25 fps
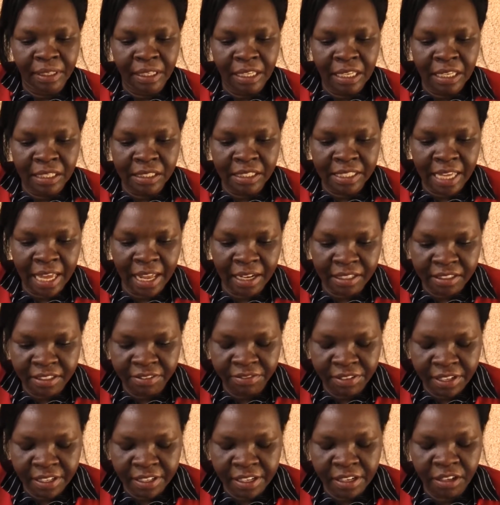is
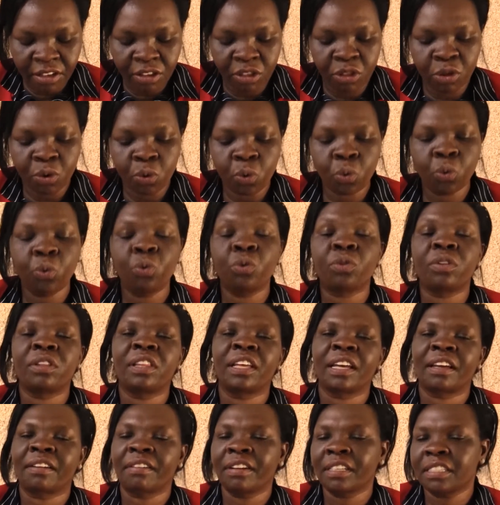cultivated through
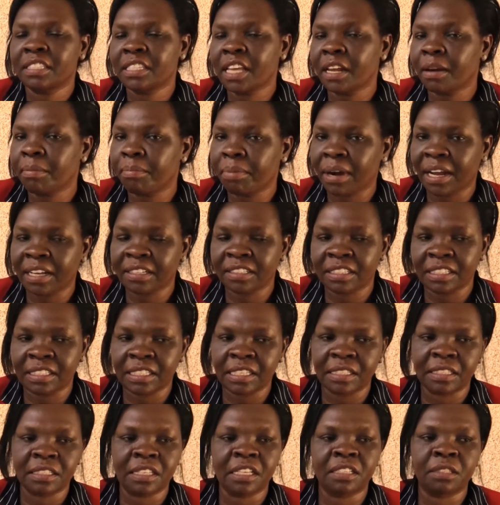the Christian
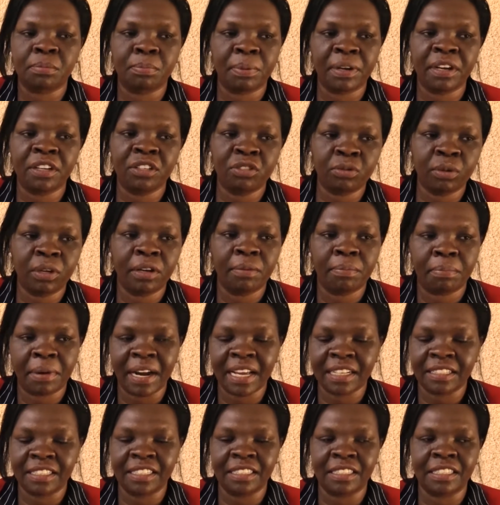practices, the spiritual
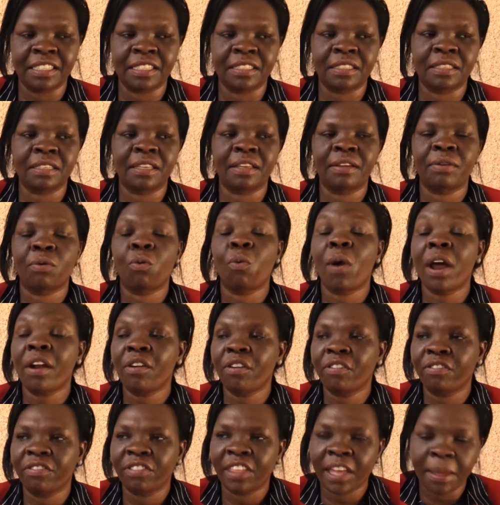practices.
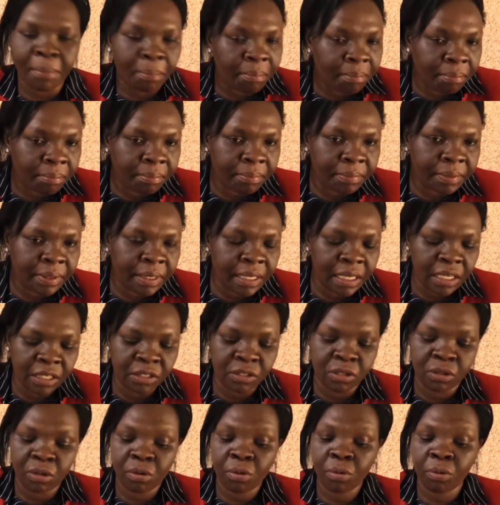One of them
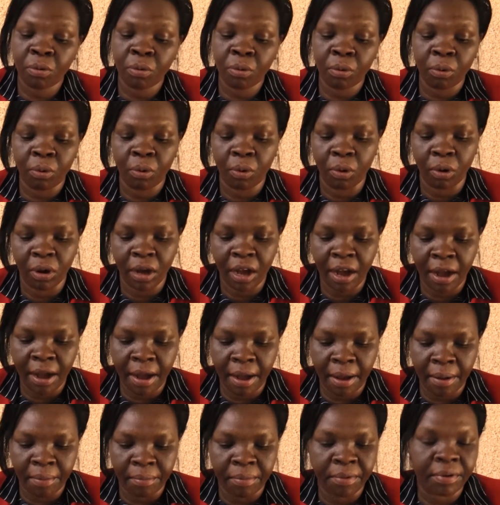is through
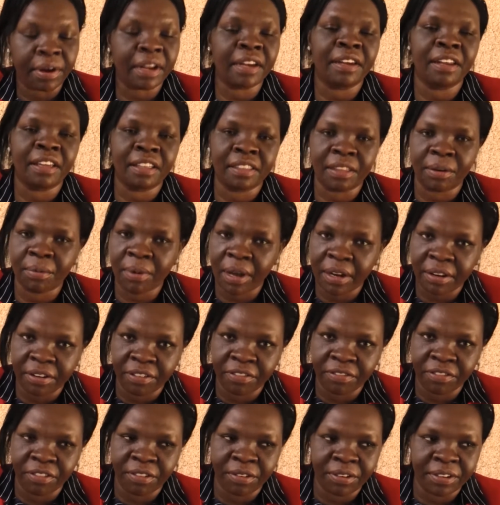reading the Word
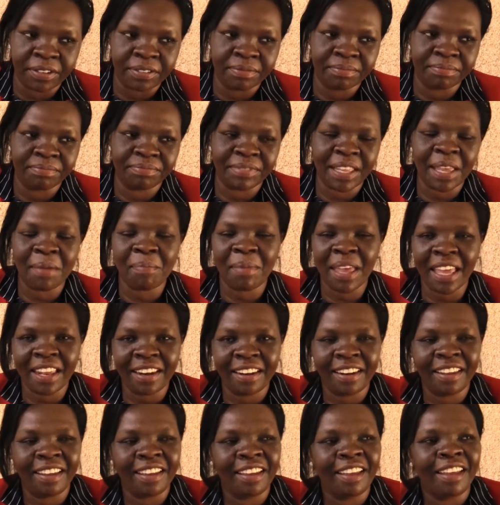of God.
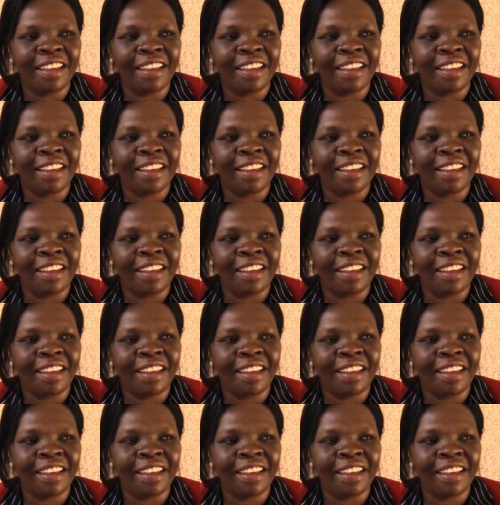Amen.